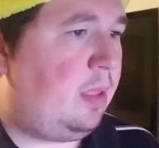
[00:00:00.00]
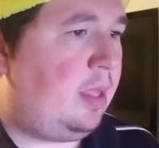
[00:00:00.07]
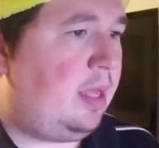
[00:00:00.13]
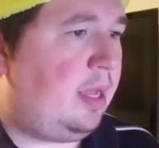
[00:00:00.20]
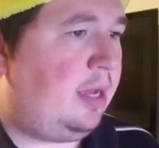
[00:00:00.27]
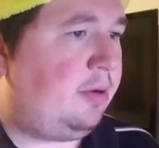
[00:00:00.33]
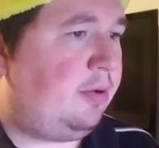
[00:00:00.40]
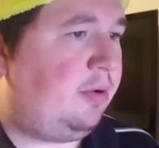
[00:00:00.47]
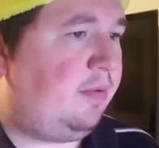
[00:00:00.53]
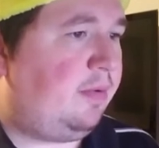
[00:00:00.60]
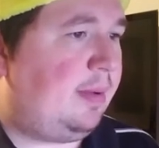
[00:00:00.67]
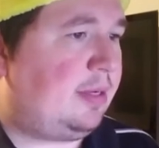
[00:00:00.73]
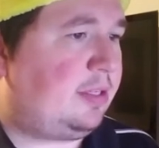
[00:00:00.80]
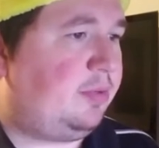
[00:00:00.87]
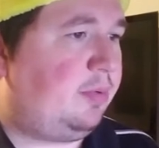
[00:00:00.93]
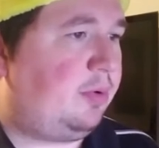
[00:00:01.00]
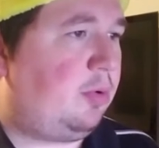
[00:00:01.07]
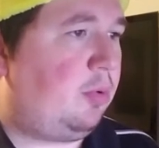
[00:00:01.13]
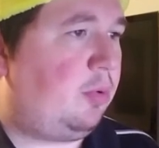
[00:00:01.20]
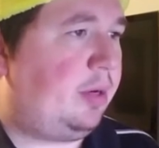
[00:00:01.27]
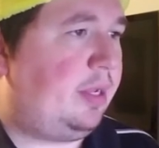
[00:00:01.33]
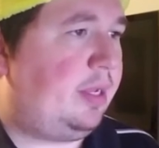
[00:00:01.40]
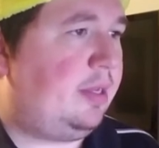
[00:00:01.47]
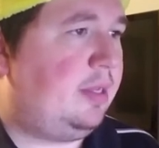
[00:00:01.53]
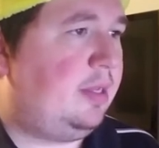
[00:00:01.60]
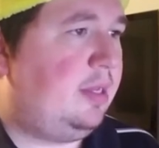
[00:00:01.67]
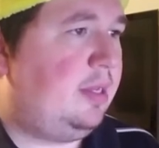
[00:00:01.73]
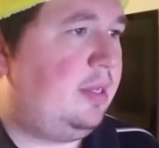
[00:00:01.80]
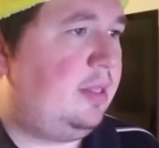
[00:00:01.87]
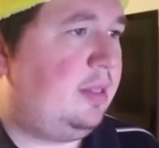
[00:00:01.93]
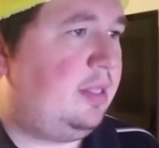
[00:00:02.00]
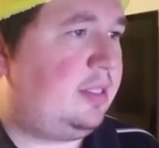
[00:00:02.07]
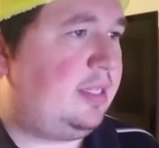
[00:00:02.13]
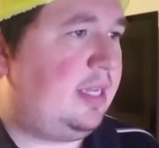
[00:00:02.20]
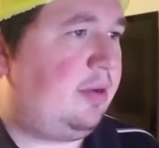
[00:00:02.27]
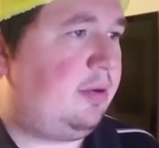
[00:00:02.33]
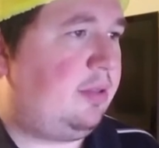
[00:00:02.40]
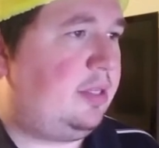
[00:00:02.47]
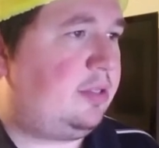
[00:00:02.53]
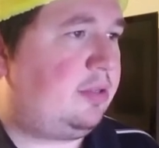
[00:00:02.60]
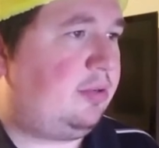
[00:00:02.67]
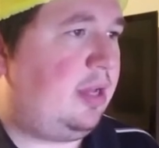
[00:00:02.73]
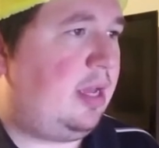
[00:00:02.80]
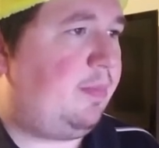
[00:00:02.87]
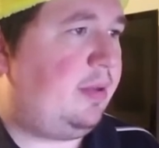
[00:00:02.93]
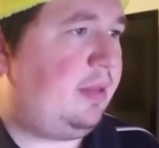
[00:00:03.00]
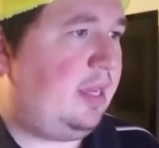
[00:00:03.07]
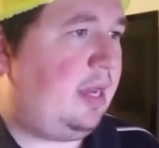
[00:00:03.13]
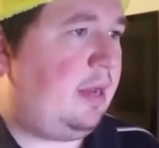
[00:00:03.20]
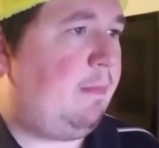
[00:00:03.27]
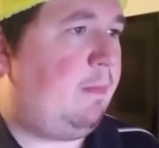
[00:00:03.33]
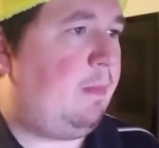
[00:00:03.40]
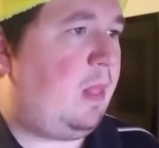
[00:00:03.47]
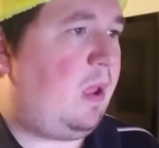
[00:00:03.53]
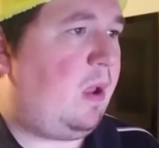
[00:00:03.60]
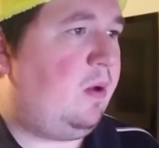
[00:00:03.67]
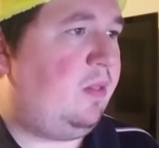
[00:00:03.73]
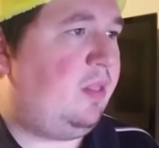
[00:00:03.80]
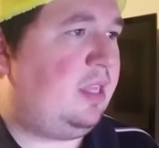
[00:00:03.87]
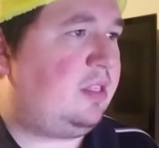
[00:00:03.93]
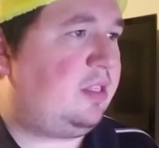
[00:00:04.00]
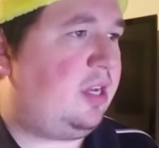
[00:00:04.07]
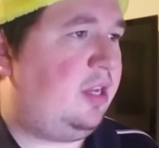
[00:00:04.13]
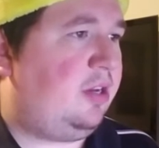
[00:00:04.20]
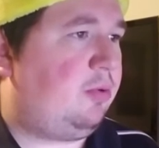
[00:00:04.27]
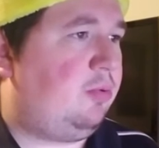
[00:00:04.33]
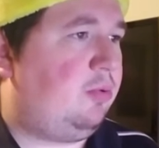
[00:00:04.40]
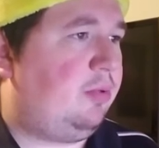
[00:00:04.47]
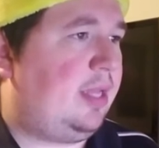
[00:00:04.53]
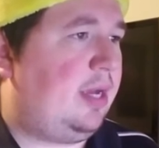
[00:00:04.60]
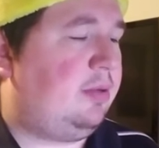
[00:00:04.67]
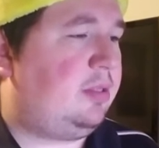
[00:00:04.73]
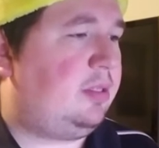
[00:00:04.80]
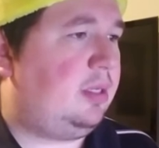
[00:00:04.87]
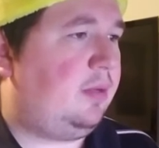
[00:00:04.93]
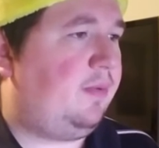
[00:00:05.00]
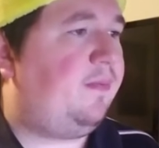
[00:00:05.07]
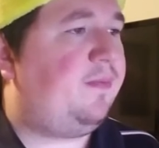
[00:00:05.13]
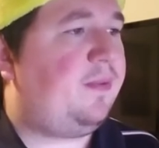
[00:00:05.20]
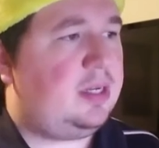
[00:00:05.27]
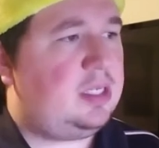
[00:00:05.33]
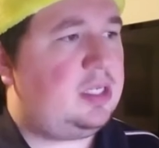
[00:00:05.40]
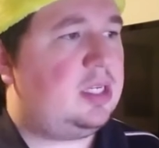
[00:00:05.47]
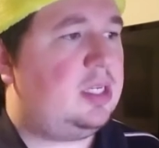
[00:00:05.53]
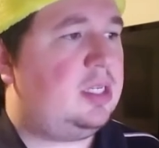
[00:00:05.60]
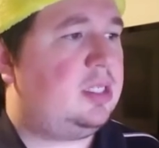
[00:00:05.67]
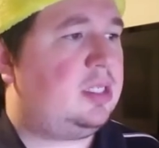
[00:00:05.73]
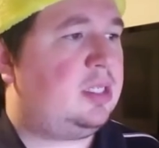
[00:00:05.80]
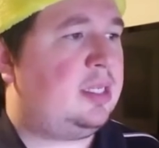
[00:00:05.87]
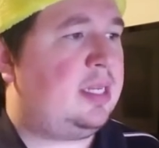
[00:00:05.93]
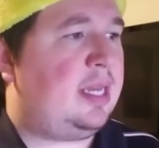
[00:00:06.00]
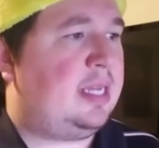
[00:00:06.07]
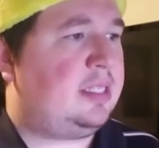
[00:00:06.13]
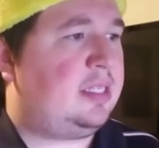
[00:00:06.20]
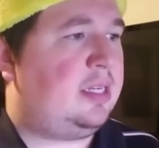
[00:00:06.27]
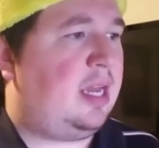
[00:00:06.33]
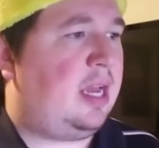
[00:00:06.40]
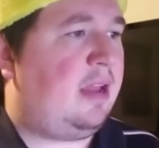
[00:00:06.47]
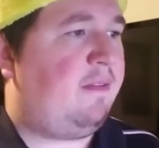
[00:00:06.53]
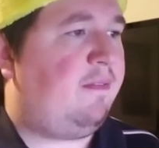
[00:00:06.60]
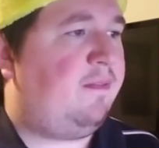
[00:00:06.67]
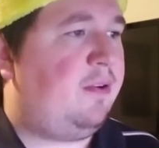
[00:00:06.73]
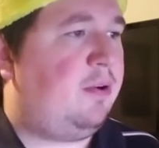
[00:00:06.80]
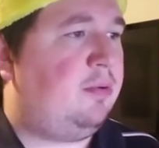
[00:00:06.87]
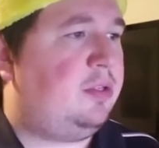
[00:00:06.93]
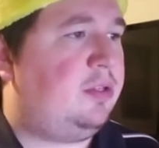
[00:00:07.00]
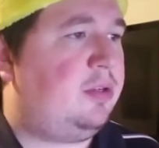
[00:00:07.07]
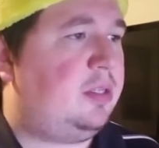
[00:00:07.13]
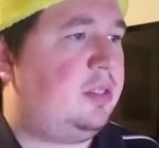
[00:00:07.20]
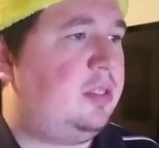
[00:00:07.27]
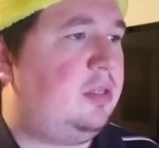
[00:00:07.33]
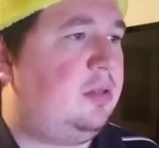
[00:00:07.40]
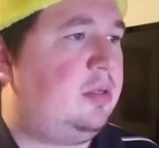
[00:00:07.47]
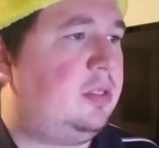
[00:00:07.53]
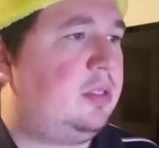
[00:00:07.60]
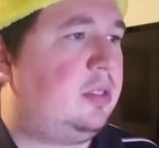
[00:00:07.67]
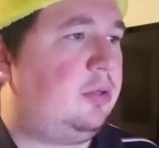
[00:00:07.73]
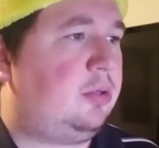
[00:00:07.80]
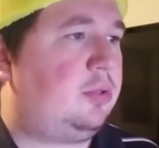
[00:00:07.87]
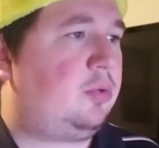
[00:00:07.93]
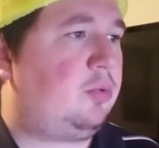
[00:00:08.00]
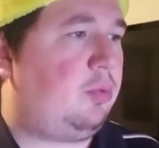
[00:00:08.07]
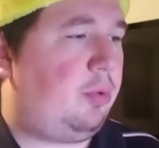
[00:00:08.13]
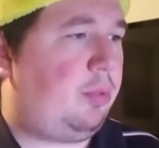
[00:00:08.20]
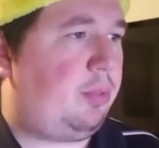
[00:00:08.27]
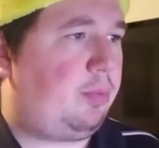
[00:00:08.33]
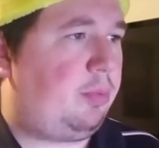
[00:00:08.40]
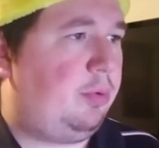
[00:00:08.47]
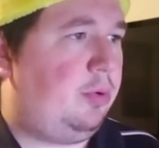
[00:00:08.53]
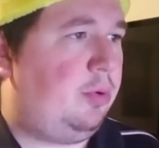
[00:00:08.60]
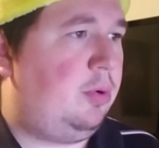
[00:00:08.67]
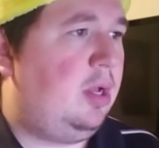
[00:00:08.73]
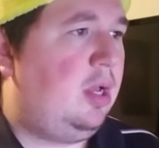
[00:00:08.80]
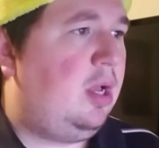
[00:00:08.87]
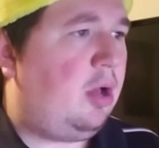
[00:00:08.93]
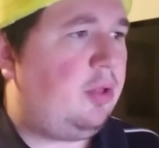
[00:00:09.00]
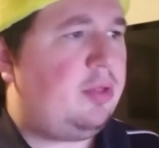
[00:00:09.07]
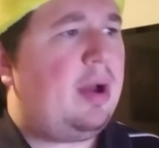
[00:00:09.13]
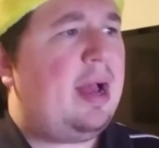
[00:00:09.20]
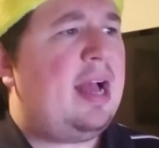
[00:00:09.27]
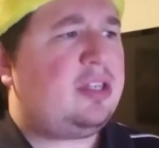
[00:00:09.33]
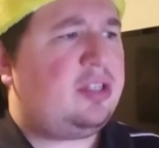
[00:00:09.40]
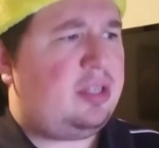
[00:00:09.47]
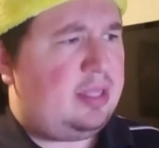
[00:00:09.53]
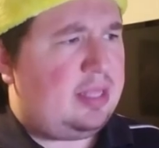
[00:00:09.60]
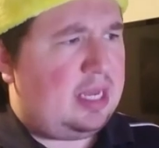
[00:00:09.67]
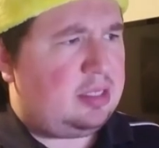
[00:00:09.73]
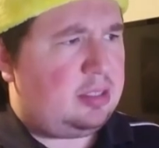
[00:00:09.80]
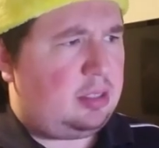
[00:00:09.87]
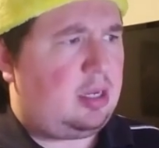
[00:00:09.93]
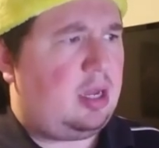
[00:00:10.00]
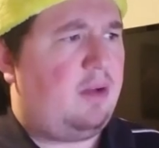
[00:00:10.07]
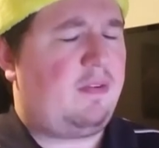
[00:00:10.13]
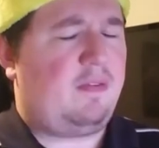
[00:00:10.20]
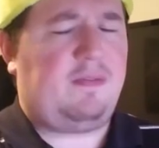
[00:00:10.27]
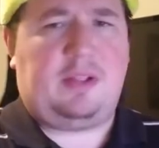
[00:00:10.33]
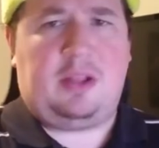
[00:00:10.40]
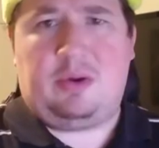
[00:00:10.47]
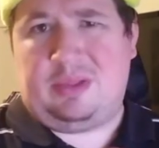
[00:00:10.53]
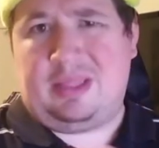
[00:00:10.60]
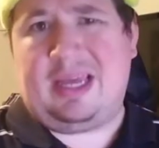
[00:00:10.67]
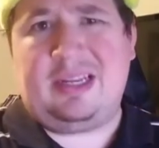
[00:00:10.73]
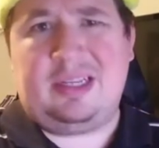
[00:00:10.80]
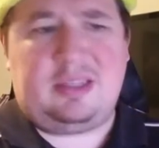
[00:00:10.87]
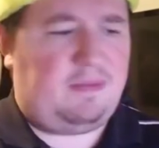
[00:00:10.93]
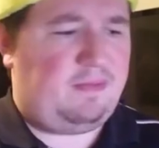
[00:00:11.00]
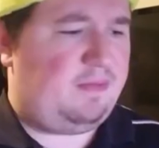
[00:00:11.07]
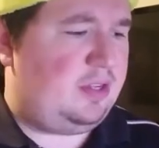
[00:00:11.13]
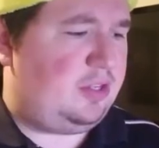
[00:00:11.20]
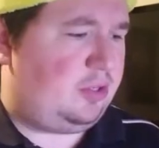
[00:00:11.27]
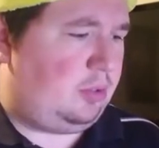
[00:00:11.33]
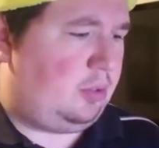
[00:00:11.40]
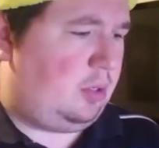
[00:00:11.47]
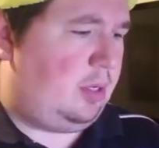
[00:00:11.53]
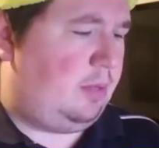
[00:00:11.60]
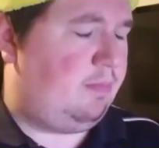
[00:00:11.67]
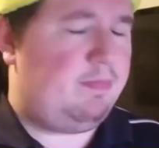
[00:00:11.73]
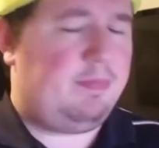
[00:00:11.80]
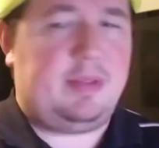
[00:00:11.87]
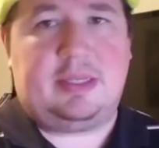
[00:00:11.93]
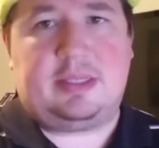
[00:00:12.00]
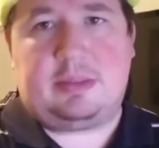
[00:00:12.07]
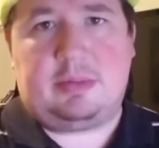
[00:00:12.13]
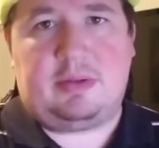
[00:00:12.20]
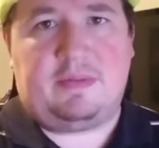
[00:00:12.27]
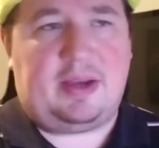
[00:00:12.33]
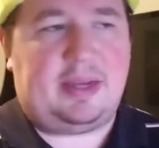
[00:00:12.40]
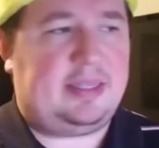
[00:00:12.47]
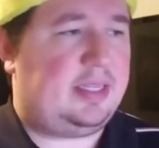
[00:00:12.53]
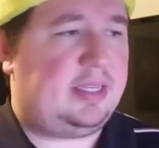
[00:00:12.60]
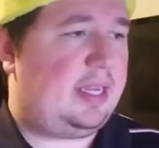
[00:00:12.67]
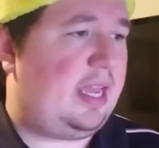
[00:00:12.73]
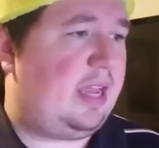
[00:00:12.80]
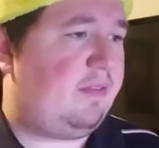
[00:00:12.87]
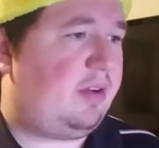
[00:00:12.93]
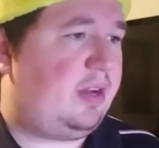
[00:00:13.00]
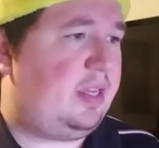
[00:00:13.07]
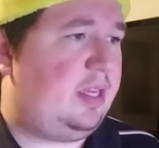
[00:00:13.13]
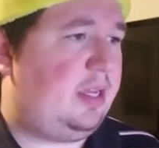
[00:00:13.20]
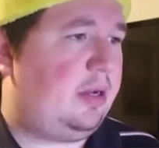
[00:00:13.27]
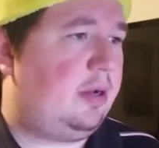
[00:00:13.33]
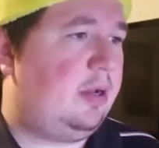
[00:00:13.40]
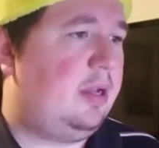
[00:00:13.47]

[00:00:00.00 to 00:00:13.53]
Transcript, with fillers: I don't know if I'm actually recording the sound on this or not, but yeah, that's kind of cool now. It still functions as an iPhone, as you can see. You can still scroll through. Although, actually, that's the cover flow, and that is a feature on this device that I have right here.